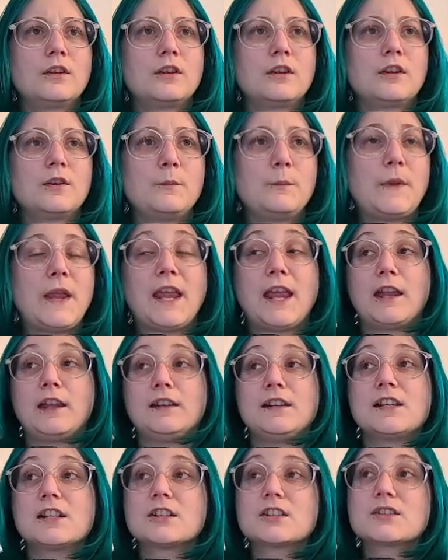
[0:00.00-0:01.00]
man,
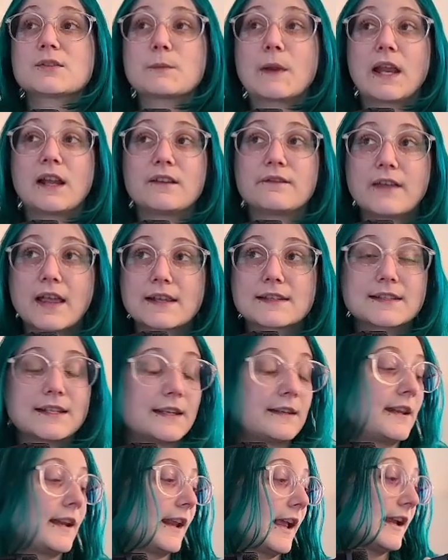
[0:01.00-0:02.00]
here's manifesting
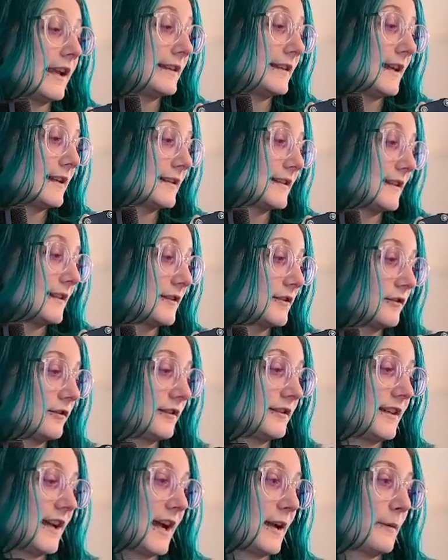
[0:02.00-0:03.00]
that I get that seasonal attack